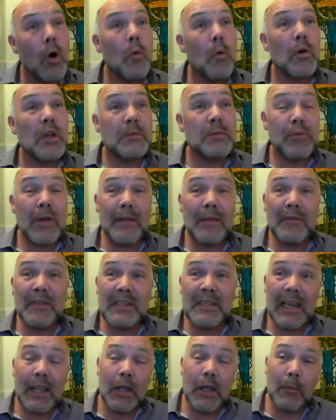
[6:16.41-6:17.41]
which
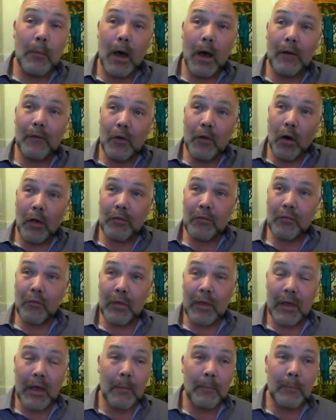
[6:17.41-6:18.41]
previously you might have got through
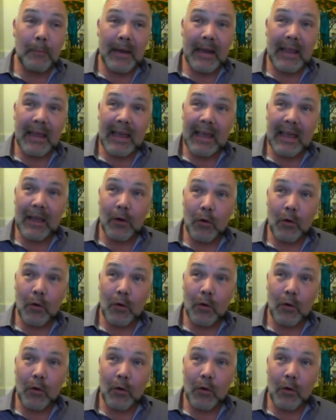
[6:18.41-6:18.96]
the company